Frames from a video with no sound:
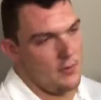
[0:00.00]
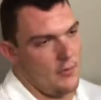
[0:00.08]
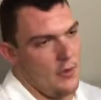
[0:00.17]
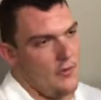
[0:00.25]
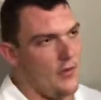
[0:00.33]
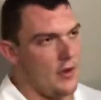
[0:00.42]
We
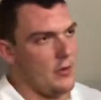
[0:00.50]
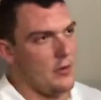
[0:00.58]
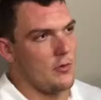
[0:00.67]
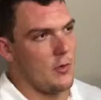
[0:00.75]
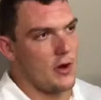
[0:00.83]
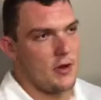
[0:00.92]
feel like we
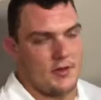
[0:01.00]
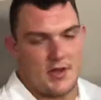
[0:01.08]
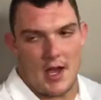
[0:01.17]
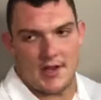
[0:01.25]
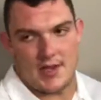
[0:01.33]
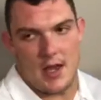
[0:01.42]
were wearing those
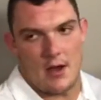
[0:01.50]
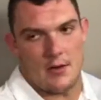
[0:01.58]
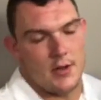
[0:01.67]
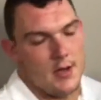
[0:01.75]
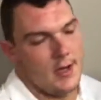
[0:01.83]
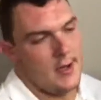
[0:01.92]
guys
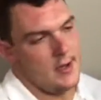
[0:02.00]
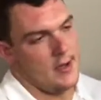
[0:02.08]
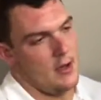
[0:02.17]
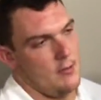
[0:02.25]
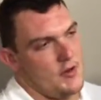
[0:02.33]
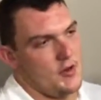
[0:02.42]
down.
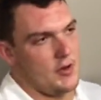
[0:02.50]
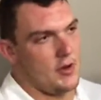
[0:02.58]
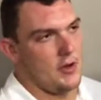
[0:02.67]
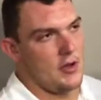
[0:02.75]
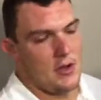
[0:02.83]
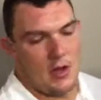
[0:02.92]
Especially we
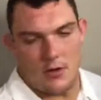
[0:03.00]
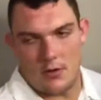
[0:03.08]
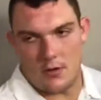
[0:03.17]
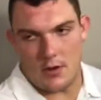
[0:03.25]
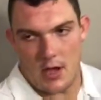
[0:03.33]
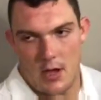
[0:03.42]
could have done that
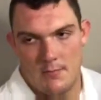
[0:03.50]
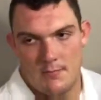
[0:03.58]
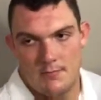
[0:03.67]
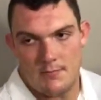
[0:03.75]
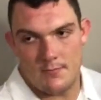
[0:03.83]
earlier in the game.